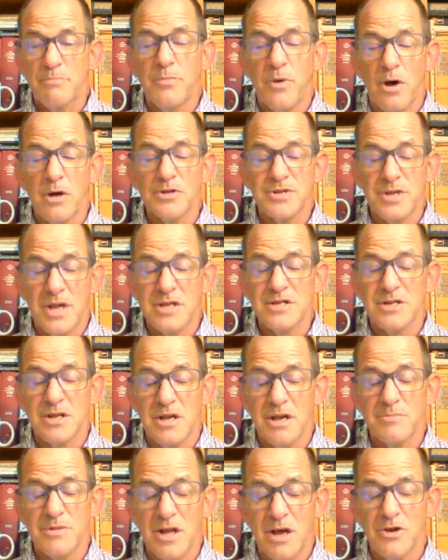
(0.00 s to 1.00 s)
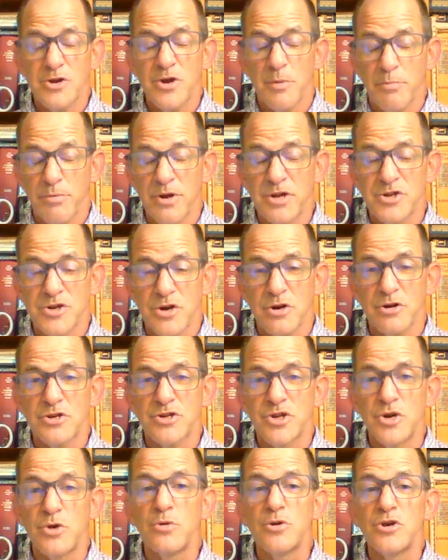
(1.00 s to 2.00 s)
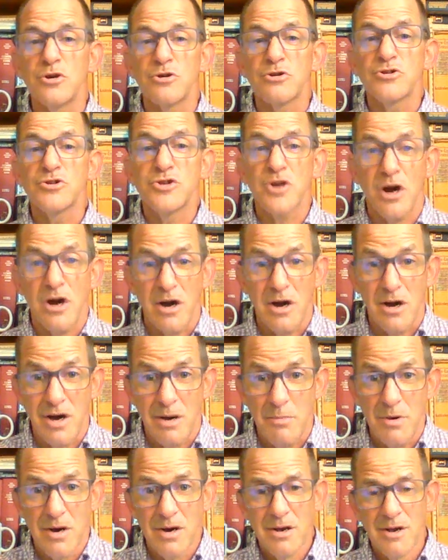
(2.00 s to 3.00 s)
Paul says to him, tell your preacher, do your job.